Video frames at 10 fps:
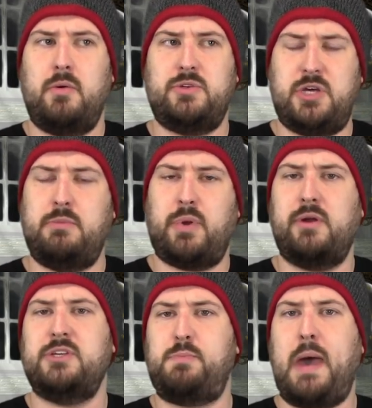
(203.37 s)
Tim
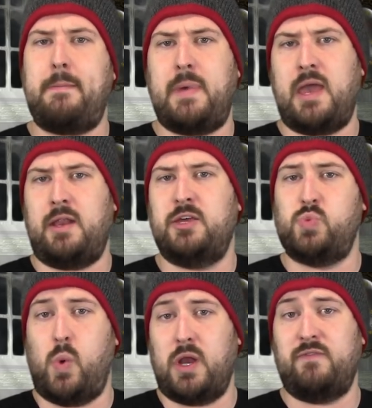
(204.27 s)
Burton's Batman
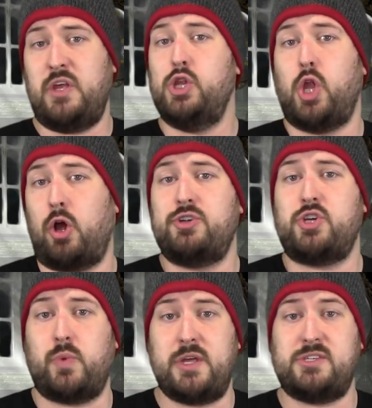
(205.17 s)
is one of the
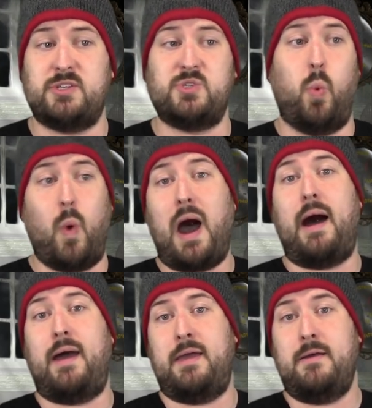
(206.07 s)
larger reasons
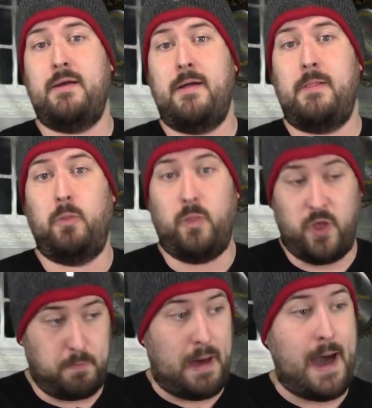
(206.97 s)
why
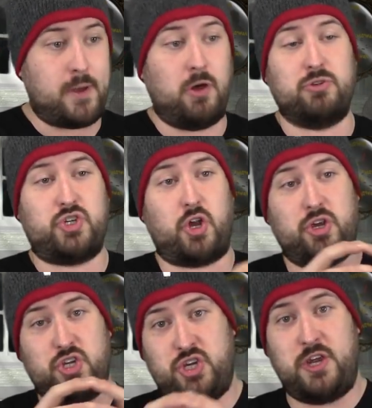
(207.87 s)
the pop
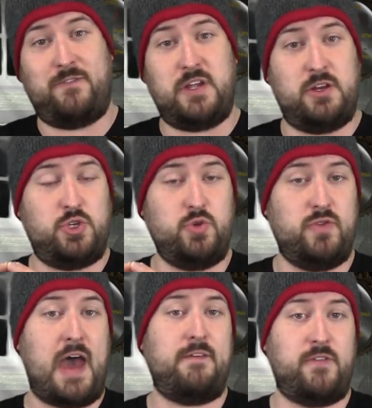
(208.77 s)
culture shifted to
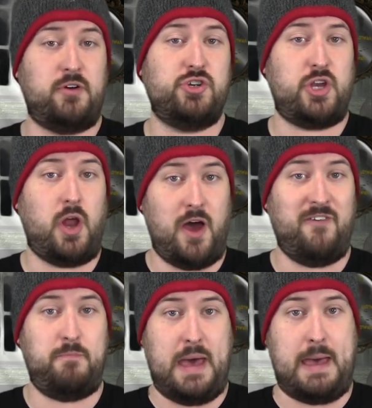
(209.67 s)
that version
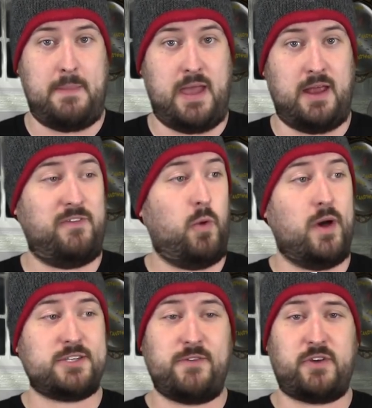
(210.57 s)
of Batman. If it
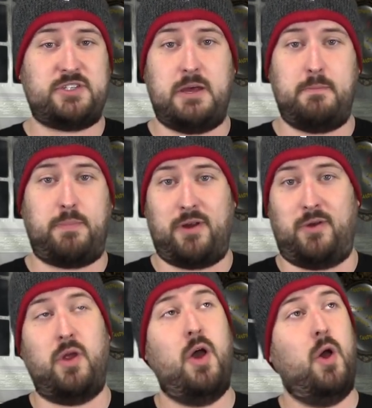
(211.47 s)
wasn't for Tim
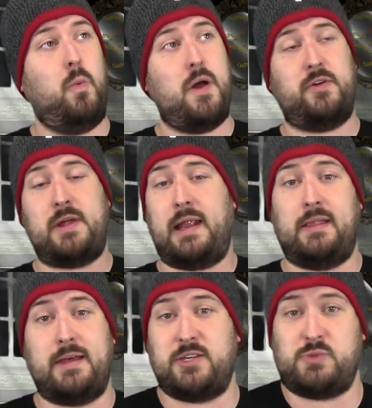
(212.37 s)
Burton, whether or not I
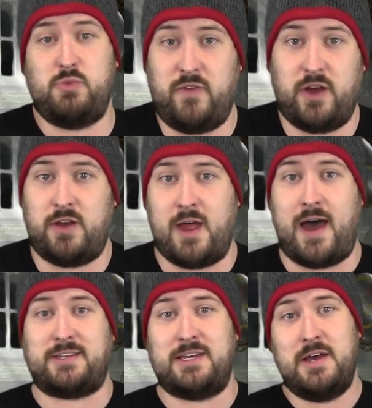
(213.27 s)
like this movie or
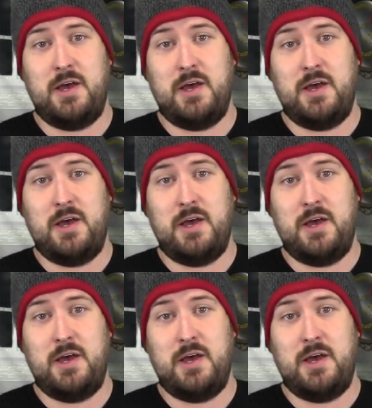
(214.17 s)
not,